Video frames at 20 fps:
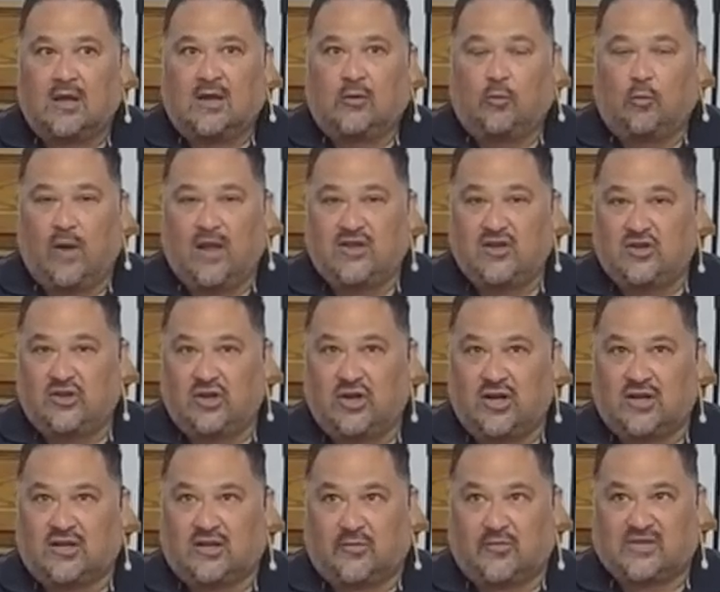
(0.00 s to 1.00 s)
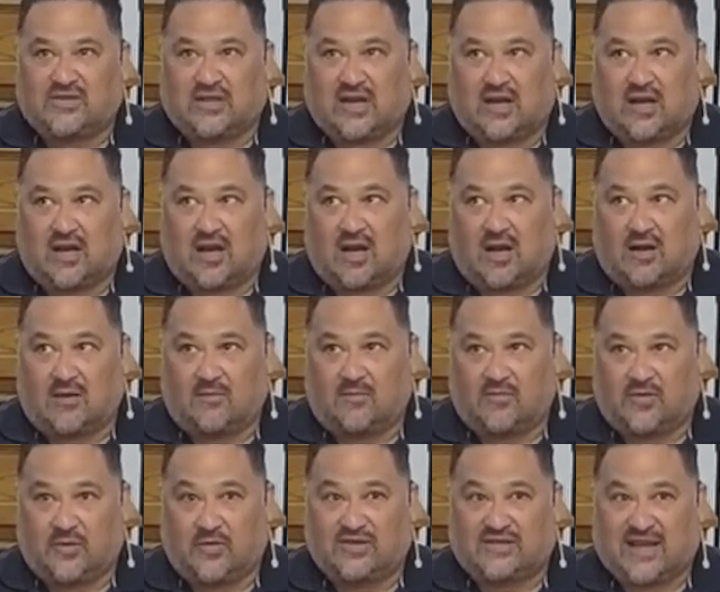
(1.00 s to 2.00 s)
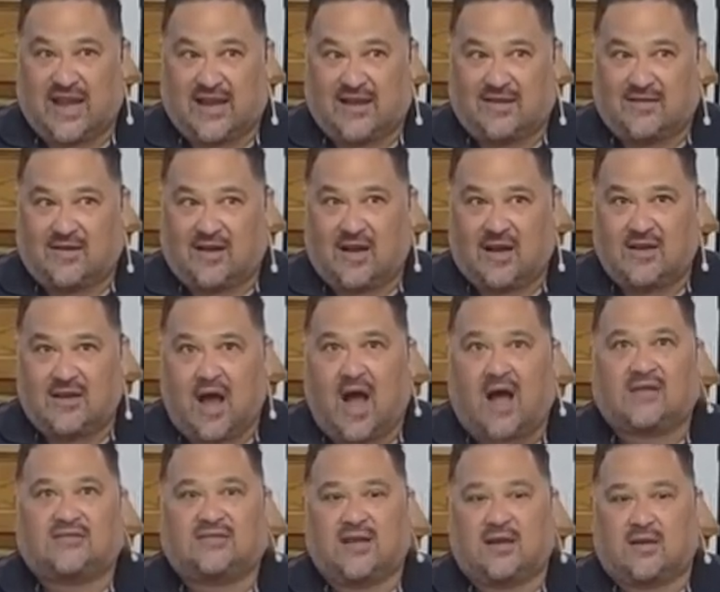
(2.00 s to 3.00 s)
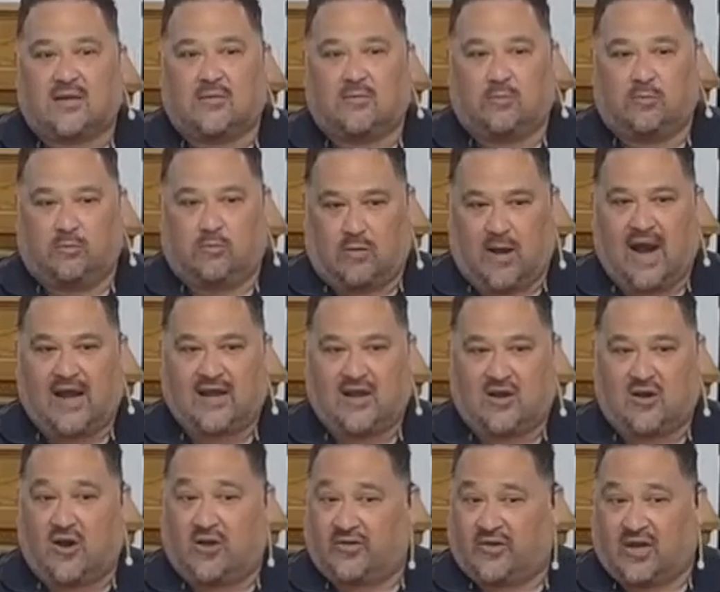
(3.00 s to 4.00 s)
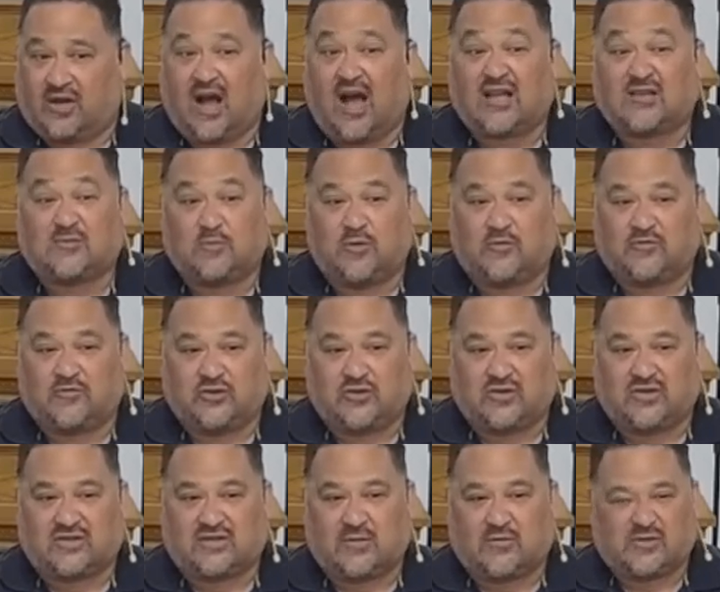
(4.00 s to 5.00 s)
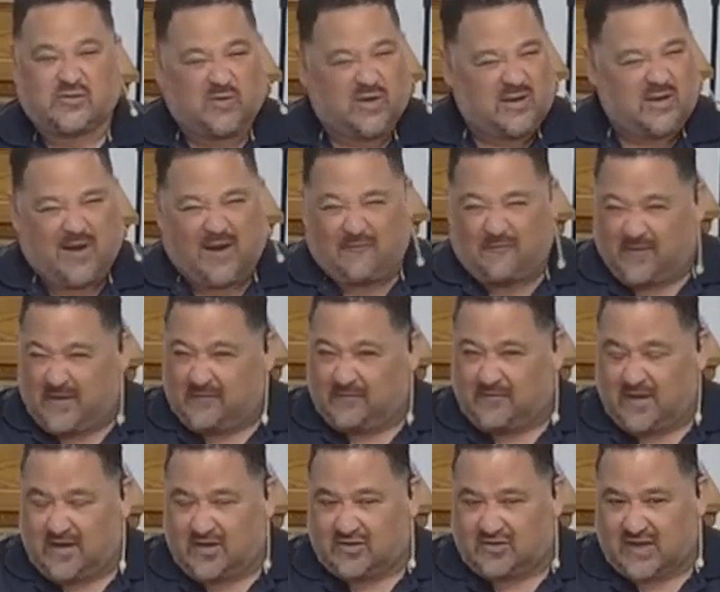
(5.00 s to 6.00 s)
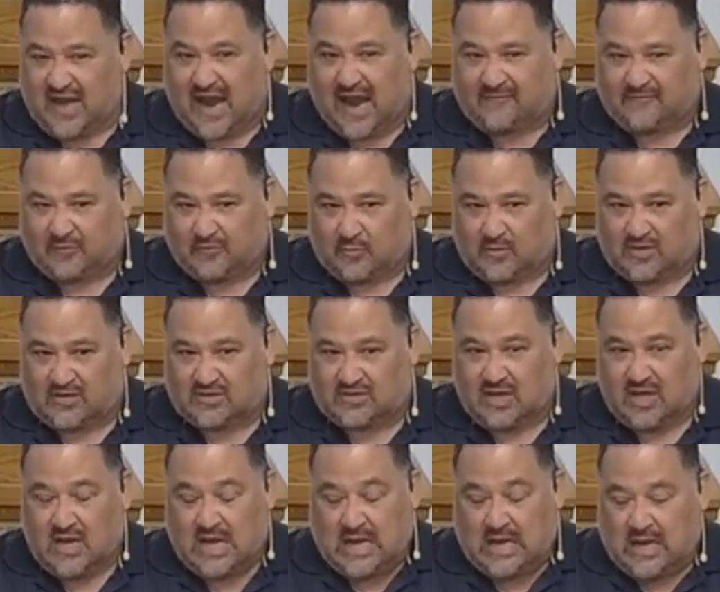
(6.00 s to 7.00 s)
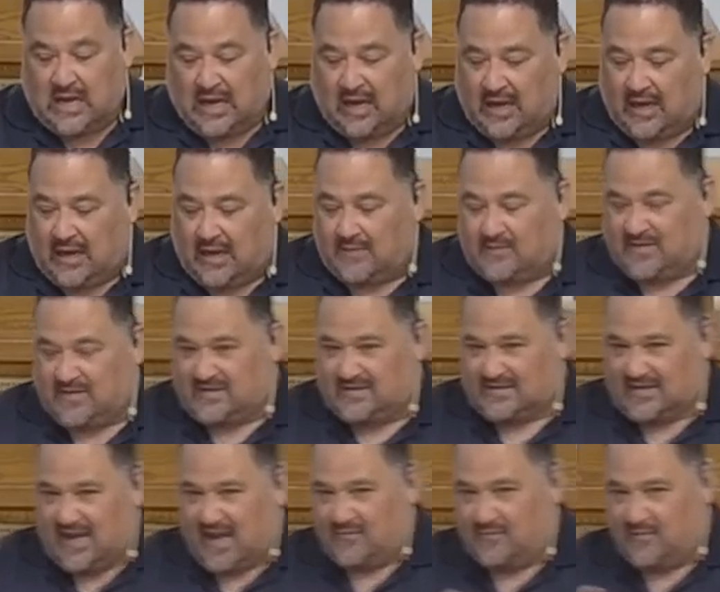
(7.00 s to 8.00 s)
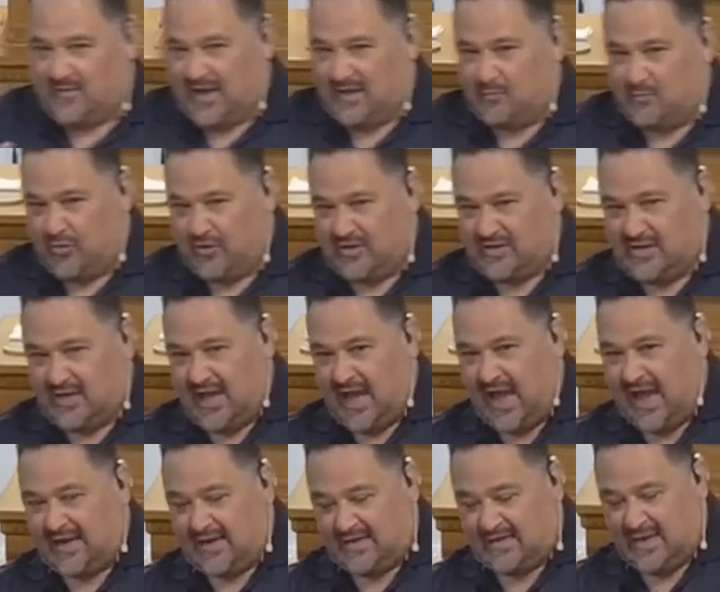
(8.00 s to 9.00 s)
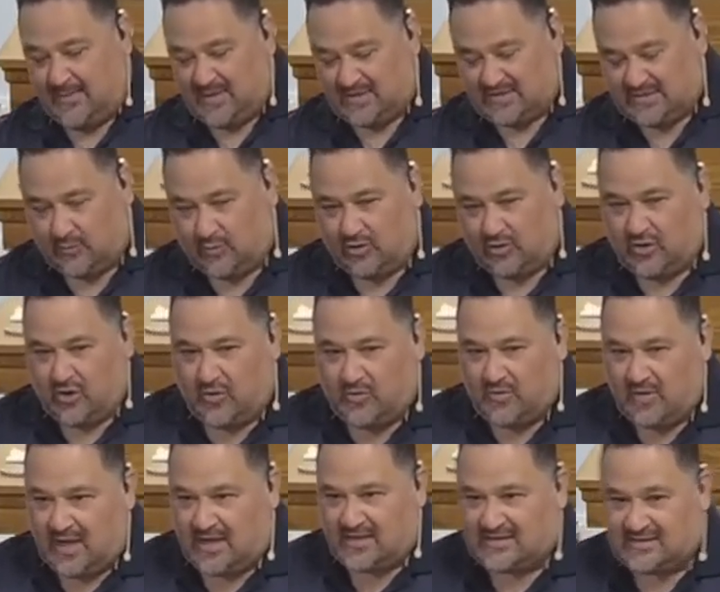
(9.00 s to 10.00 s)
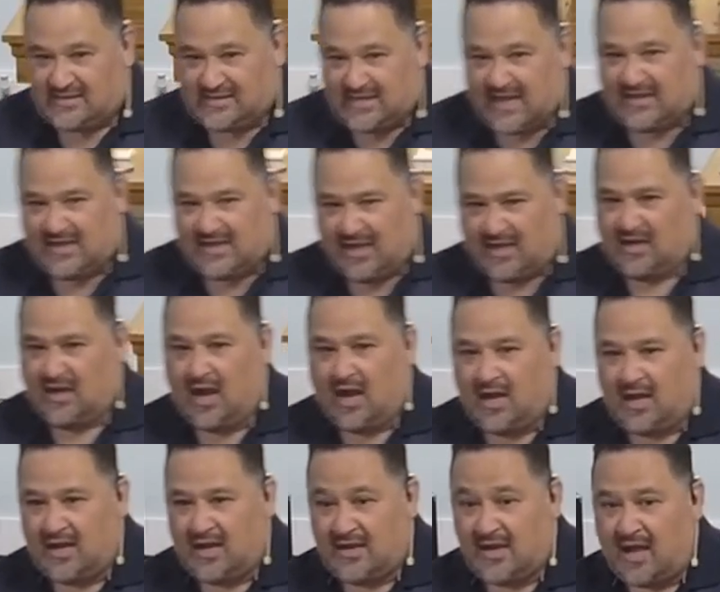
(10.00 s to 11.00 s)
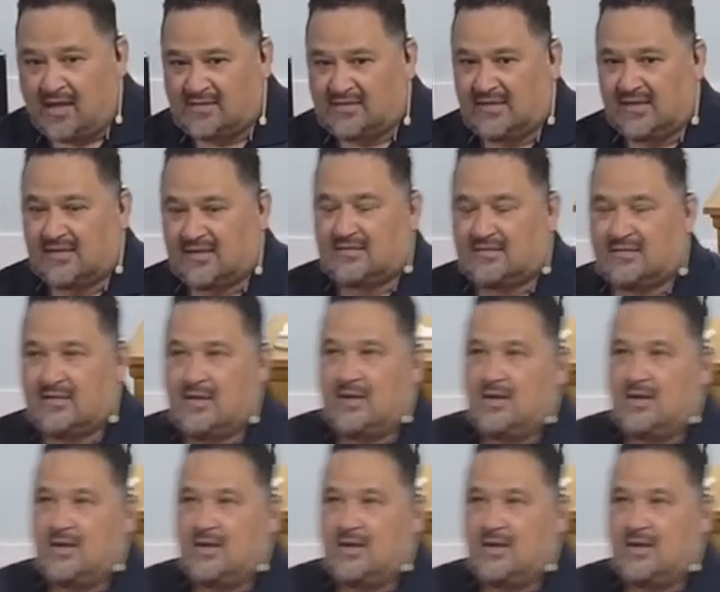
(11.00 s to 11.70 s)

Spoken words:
When you look, there was a Gnostic writing called the Gospel of Judas that was written about 50 years afterwards. This is kind of getting more into academics. There were known as Sethian Gnostics.